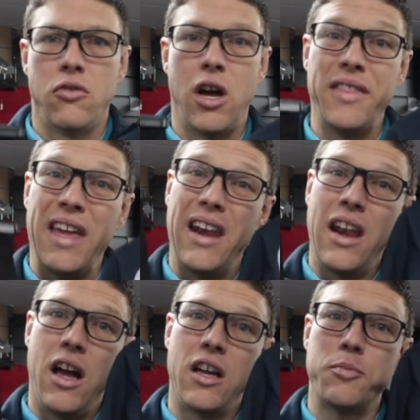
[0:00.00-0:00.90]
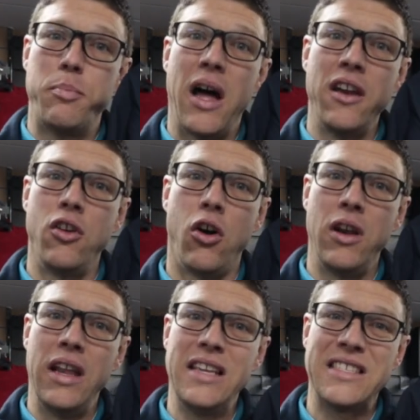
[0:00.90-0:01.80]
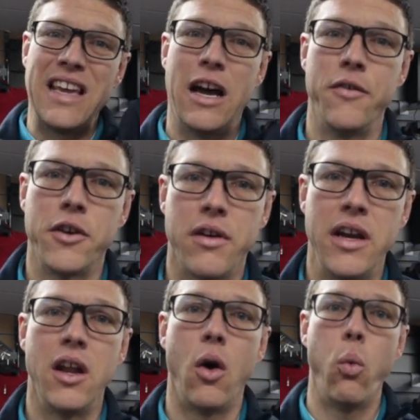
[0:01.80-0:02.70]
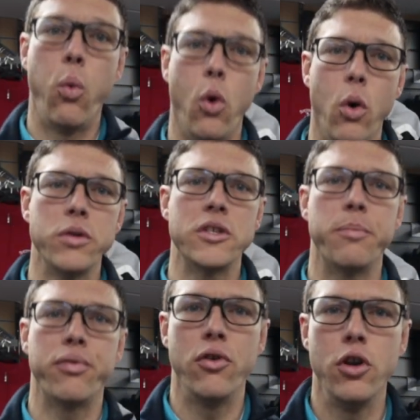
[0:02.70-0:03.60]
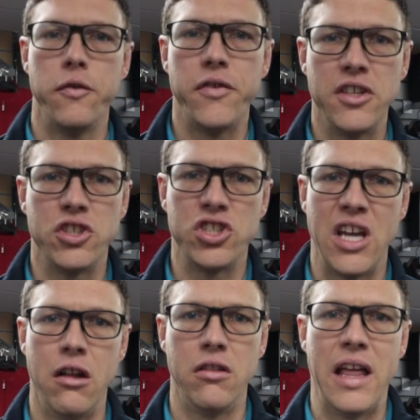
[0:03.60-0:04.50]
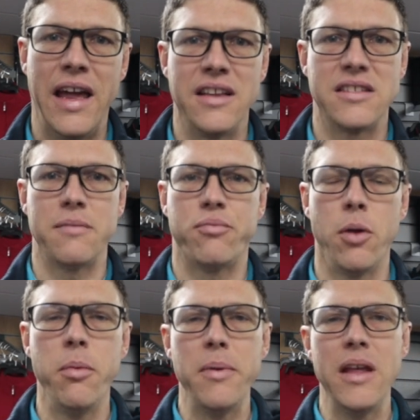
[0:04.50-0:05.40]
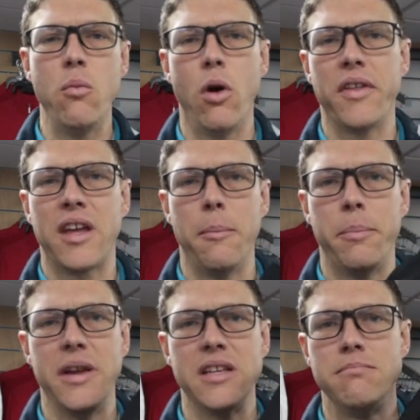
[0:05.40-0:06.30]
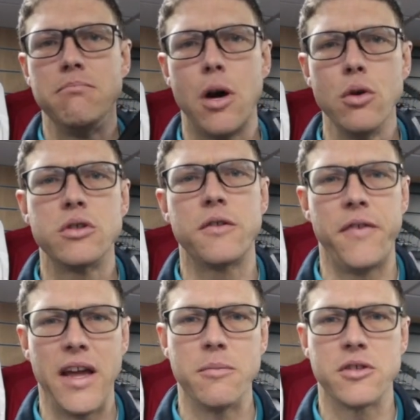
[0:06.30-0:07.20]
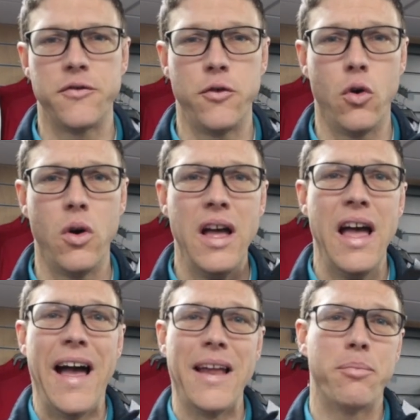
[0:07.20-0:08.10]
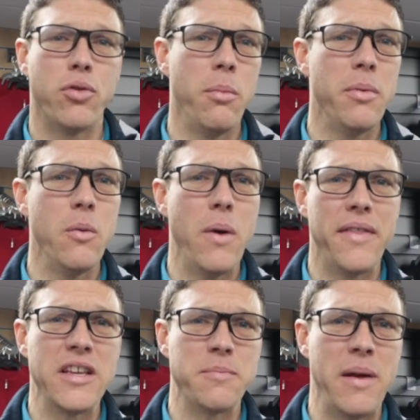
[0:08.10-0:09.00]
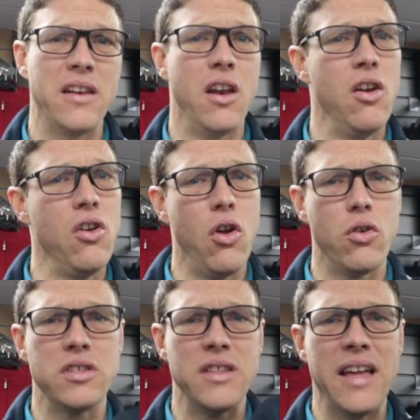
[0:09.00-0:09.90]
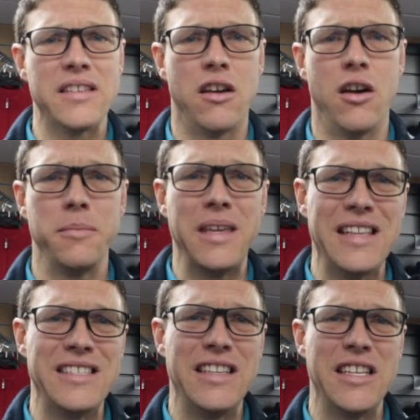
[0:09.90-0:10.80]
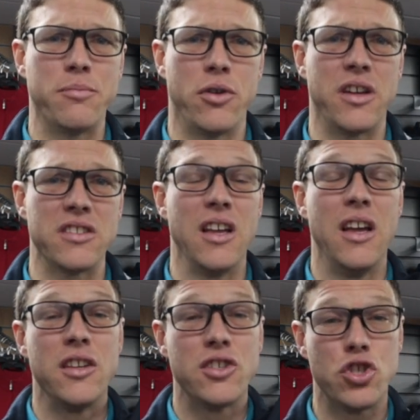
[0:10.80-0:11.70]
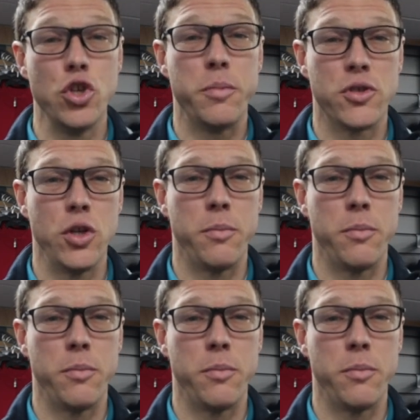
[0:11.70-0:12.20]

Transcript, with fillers: Right then, last but not least, Galvin Green waterproof shell layers. Probably what the company is most famous for, and probably where they spend a lot of their time getting these products super